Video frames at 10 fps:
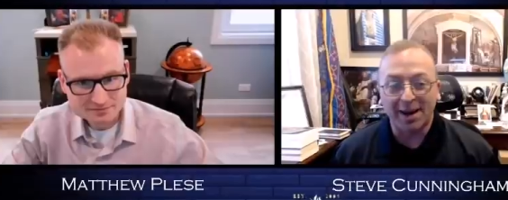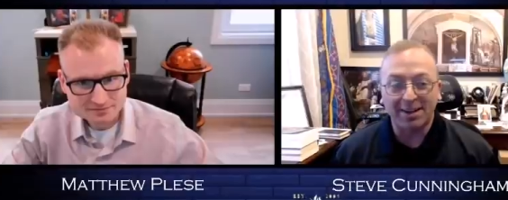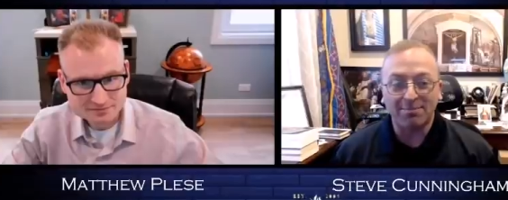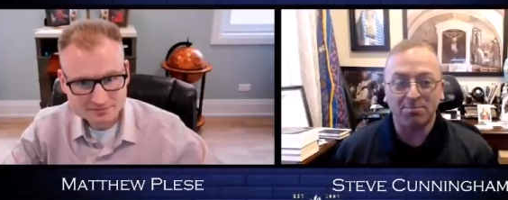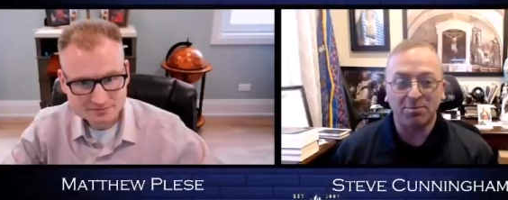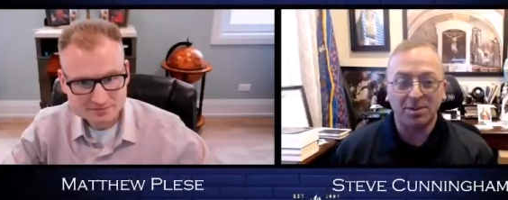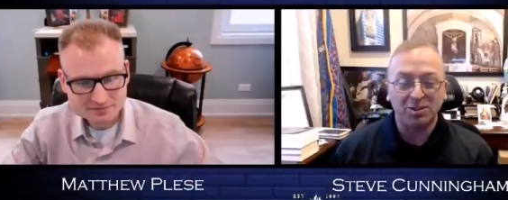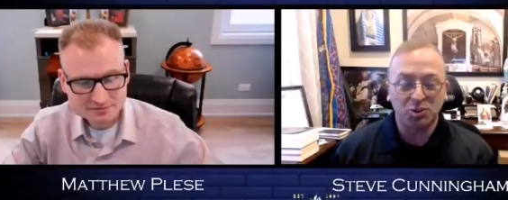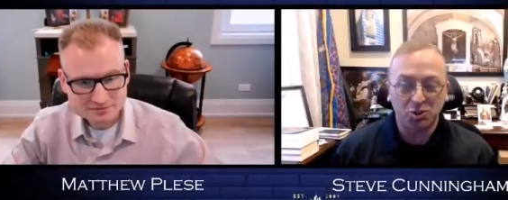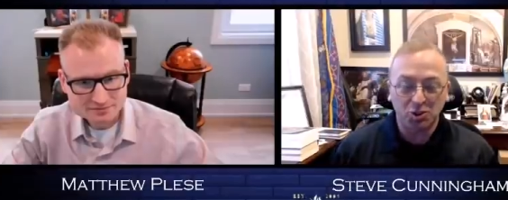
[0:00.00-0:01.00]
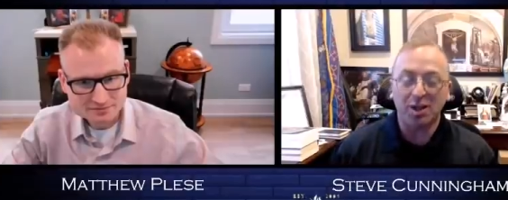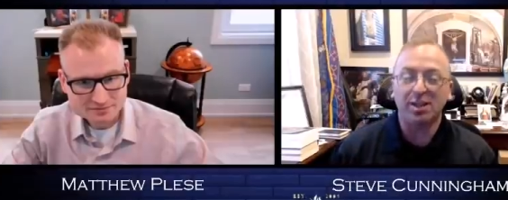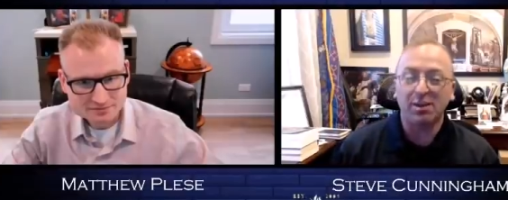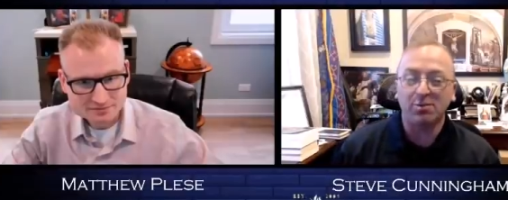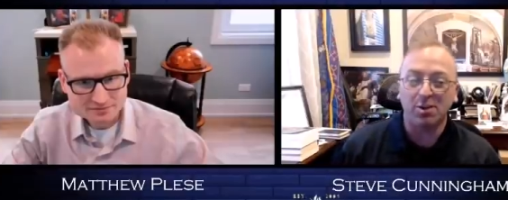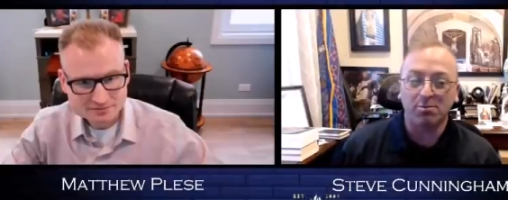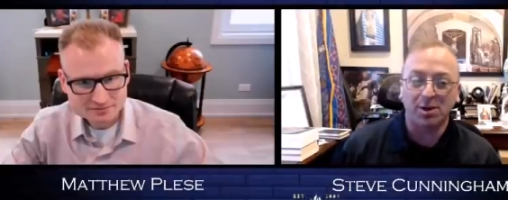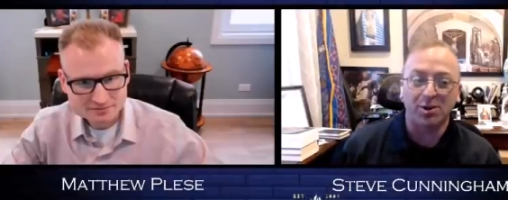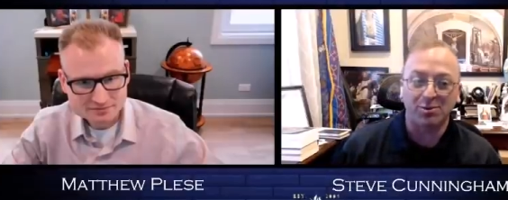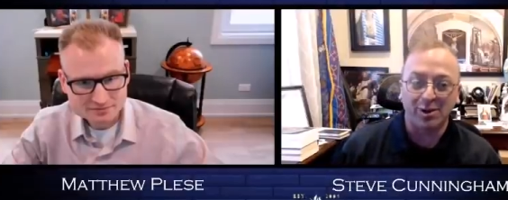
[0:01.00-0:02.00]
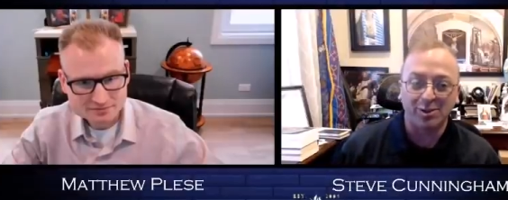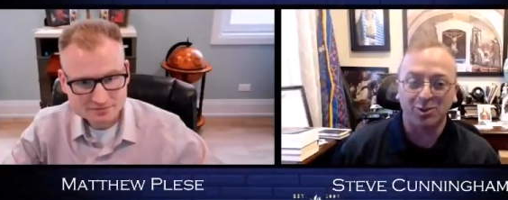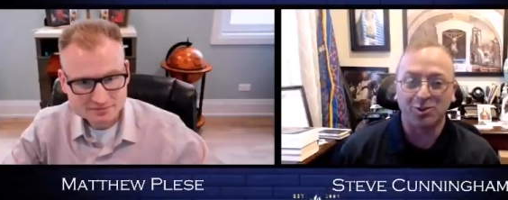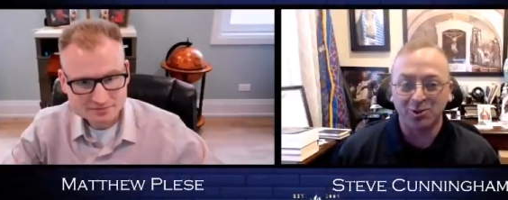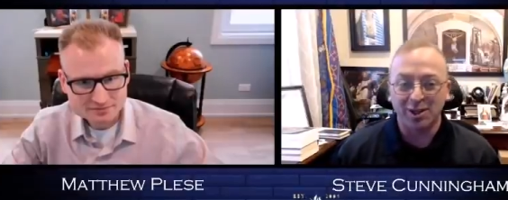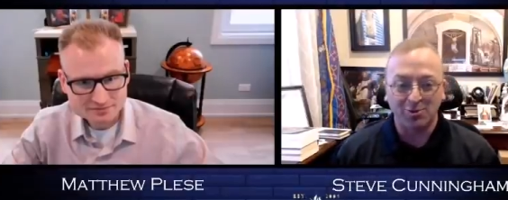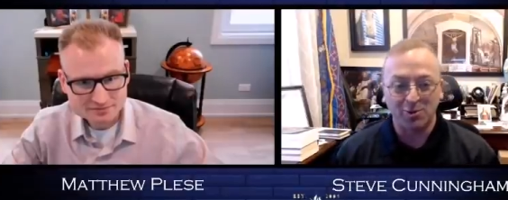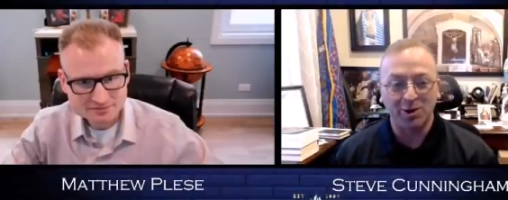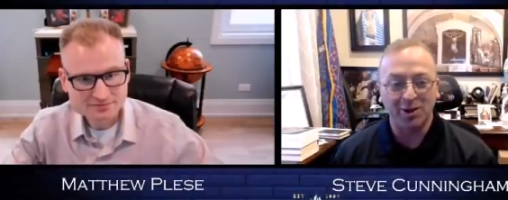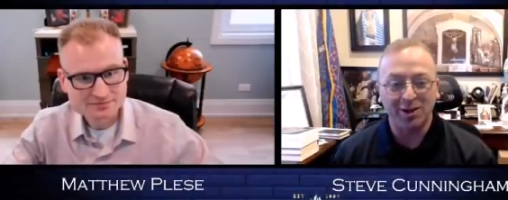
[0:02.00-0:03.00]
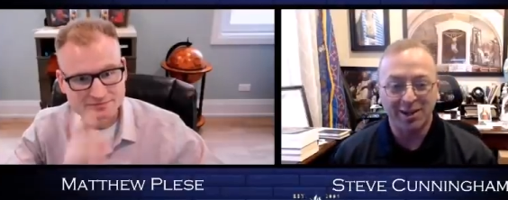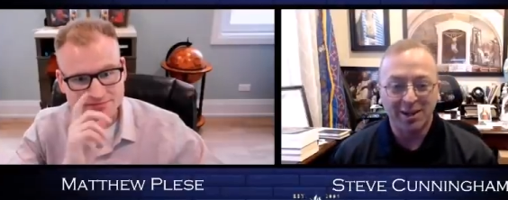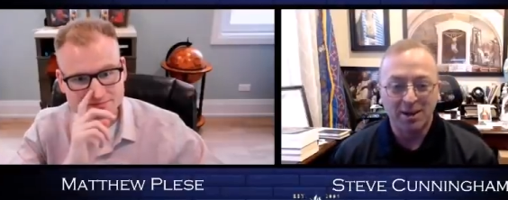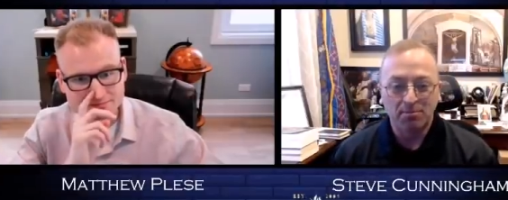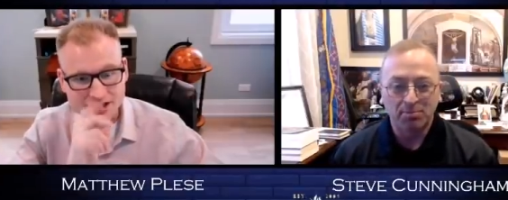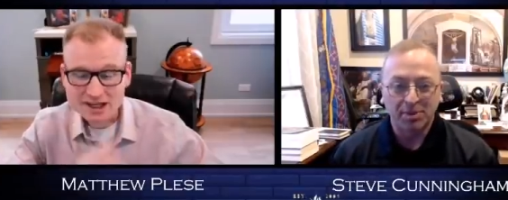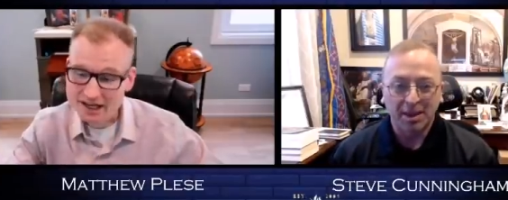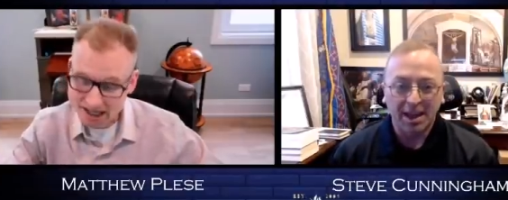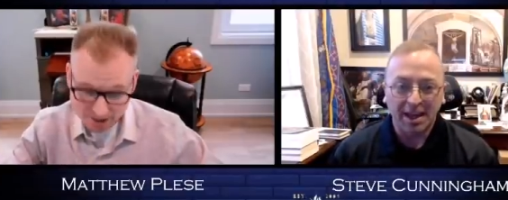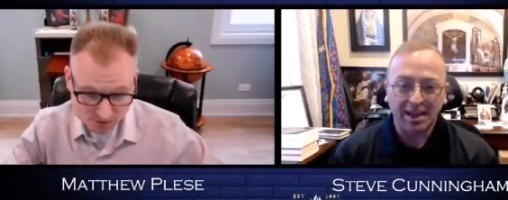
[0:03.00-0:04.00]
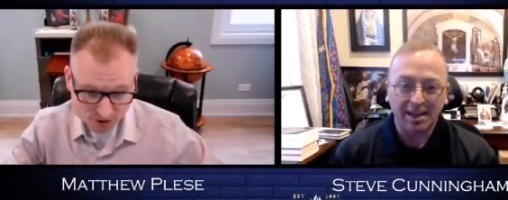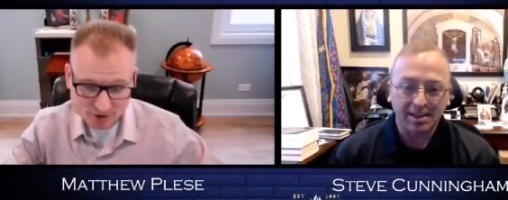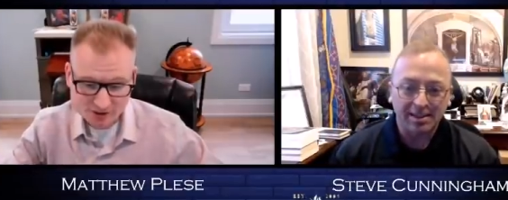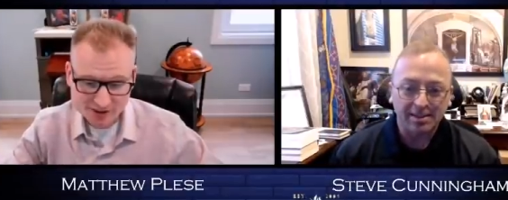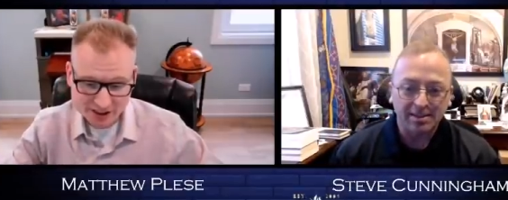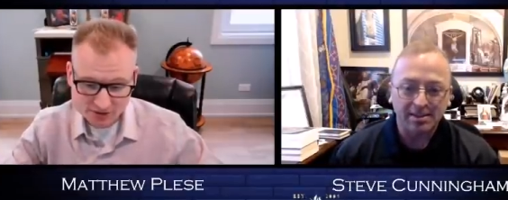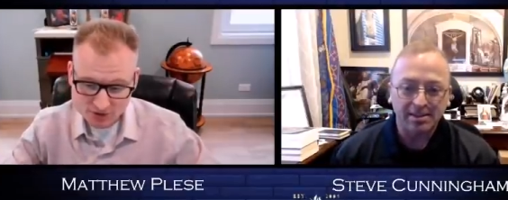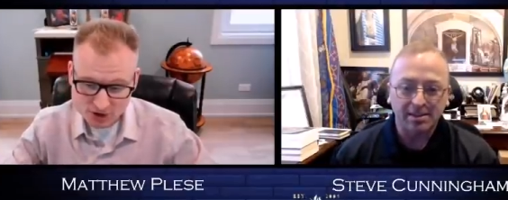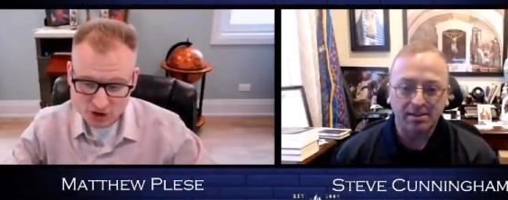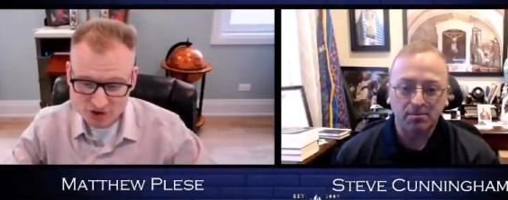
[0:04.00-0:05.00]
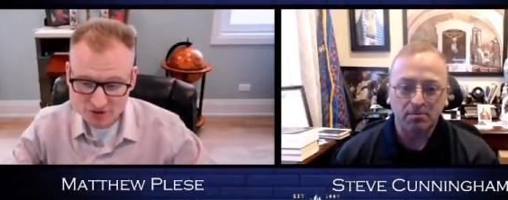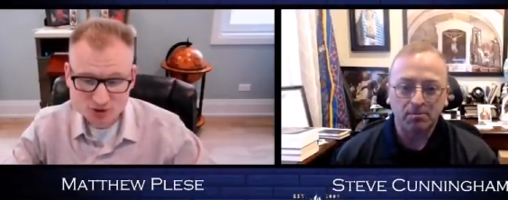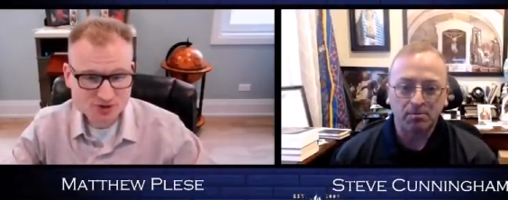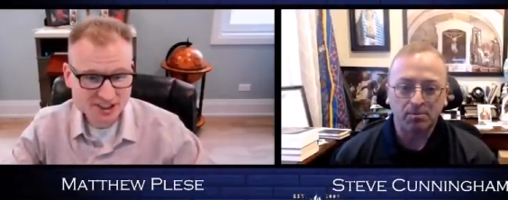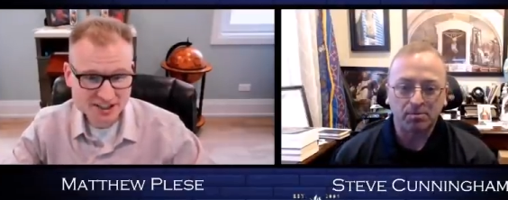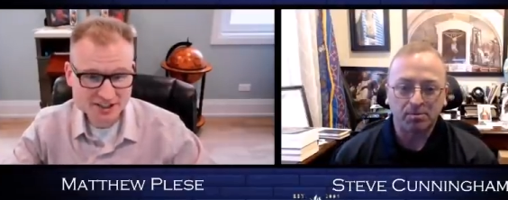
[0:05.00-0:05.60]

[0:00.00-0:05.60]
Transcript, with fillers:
Speaker 1: it should give you a bigger devotion to that word.
Speaker 2: Absolutely. And for those of us who say the